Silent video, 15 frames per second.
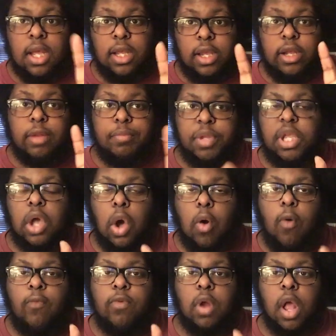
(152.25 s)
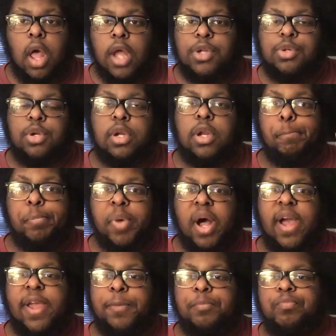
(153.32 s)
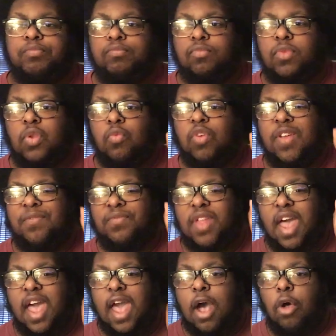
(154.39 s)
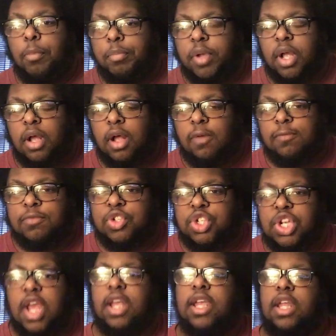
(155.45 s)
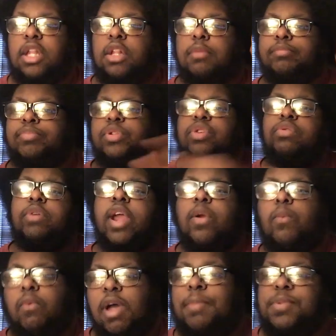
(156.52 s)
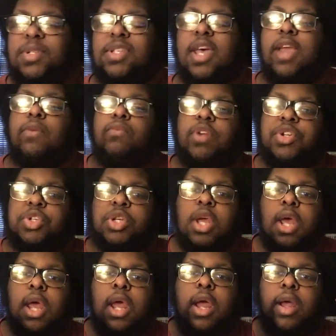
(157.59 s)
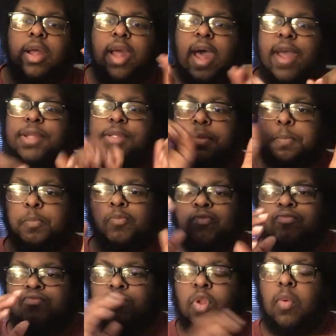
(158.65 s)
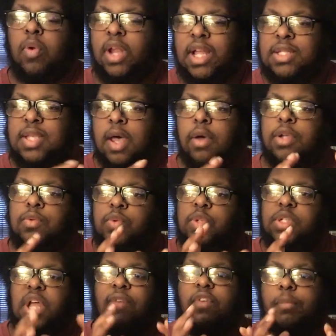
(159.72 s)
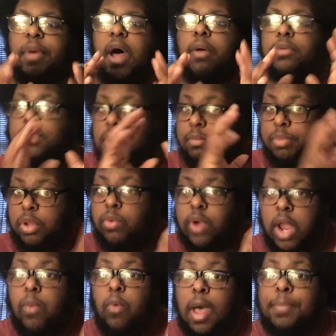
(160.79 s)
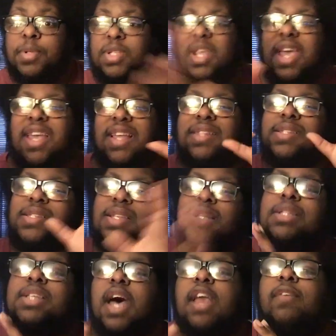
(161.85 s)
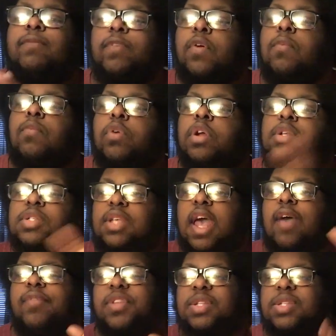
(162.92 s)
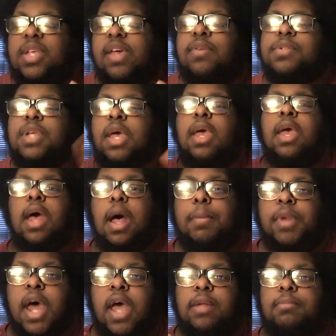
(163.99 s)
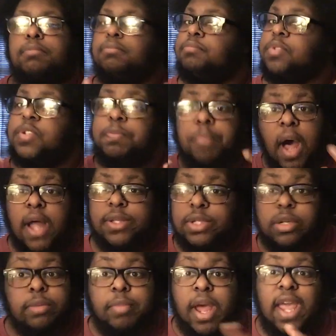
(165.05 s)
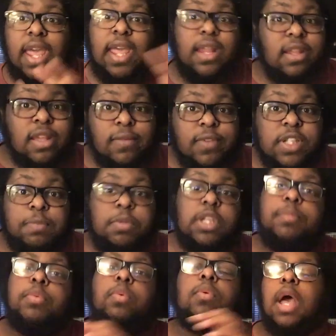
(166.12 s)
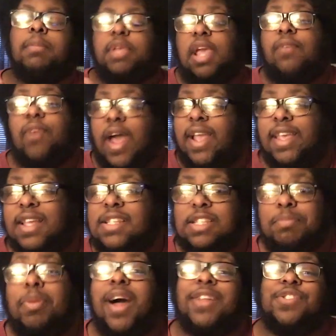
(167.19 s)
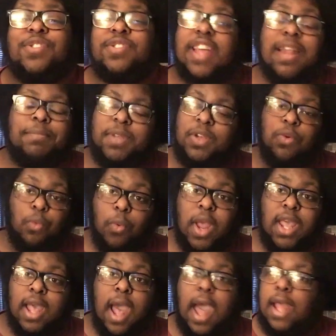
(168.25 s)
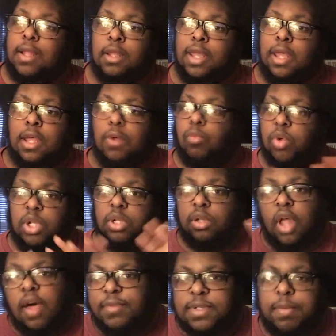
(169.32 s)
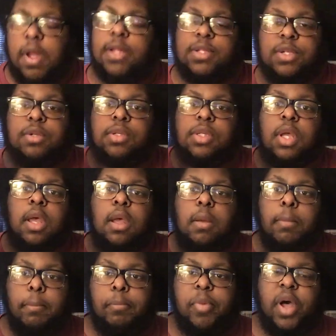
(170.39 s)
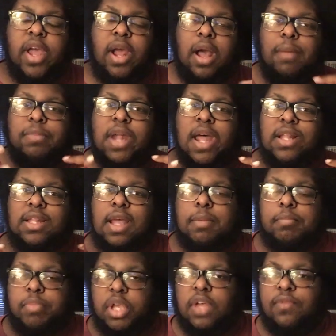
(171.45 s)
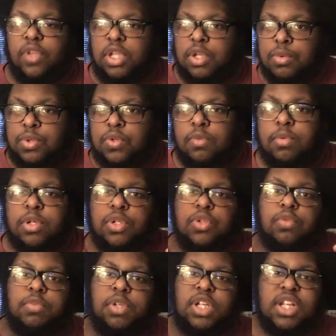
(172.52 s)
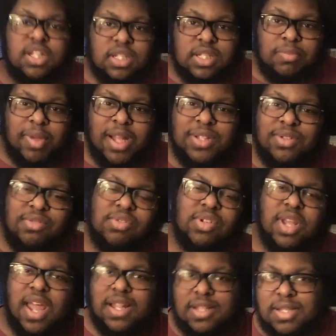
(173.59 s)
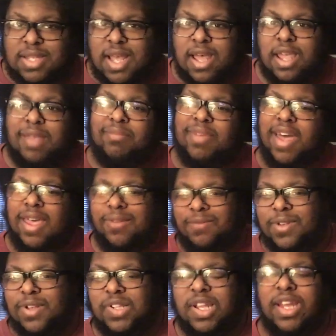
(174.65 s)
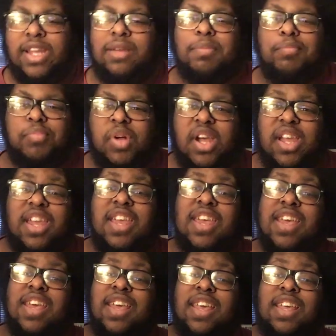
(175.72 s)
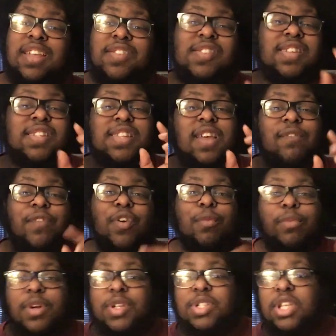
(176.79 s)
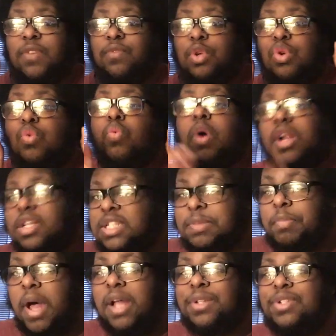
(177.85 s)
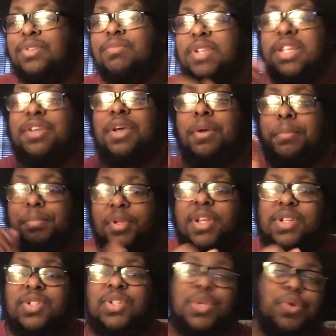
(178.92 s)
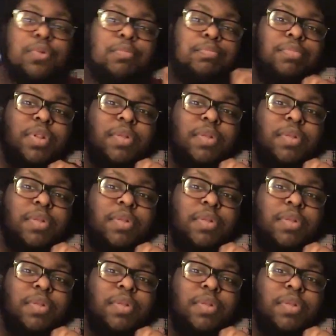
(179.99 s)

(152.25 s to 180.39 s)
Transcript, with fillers: gonna be over 100, but with the help of checking the Blu-ray website, which, guys, when I tell you stuff about the Blu-ray website and Sentai Filmworks having sales, I'm not sponsored by any of these people. I mean, if I get sponsored, that'd be great. I would love sponsors, but I'm not that big of a YouTuber to be getting sponsors at the time, I feel like. But Sentai Filmworks, if you want to sponsor me, please do.